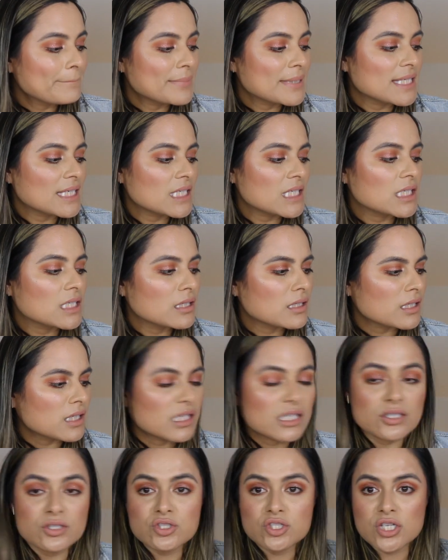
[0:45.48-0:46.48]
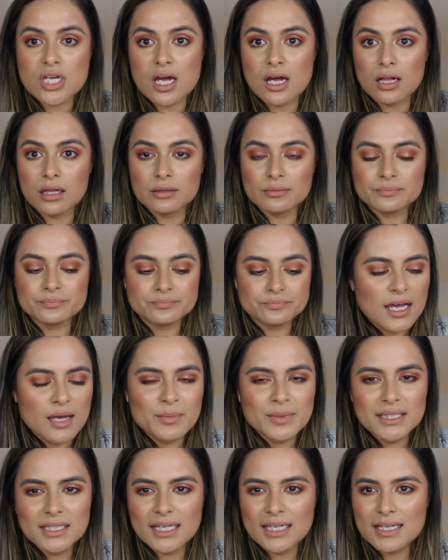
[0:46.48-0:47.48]
peeling gel.
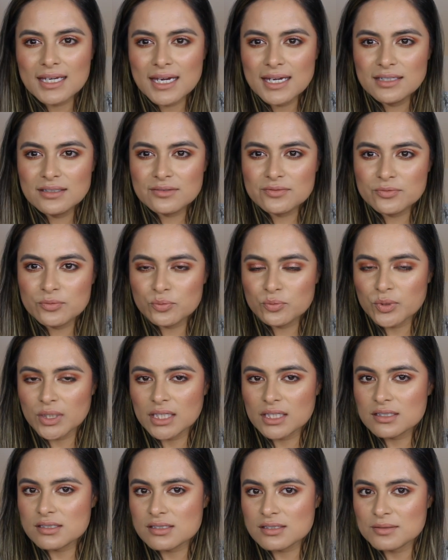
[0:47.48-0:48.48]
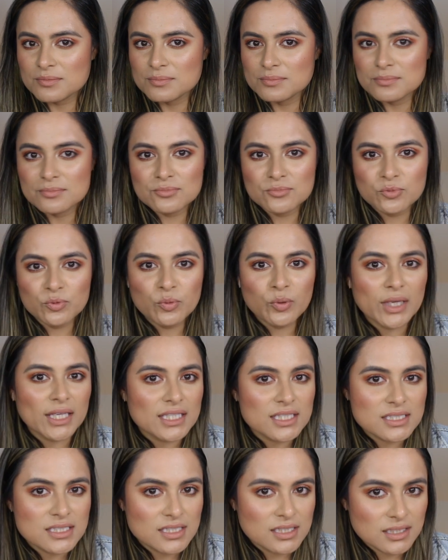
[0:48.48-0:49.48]
And I kind of
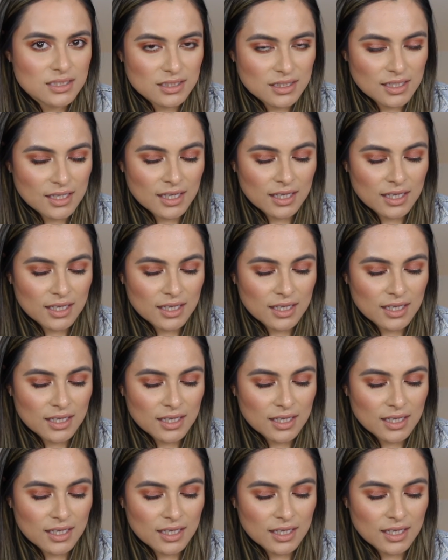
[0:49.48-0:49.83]
winked